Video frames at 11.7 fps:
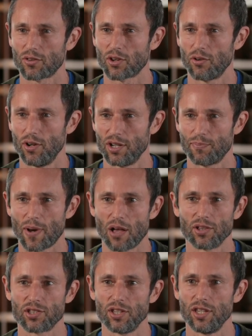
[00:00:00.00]
current
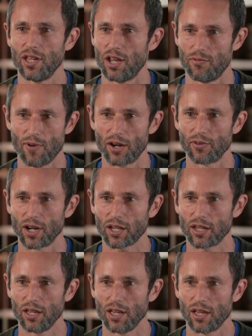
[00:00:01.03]
policy and
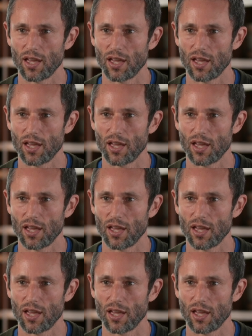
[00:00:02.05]
rhetoric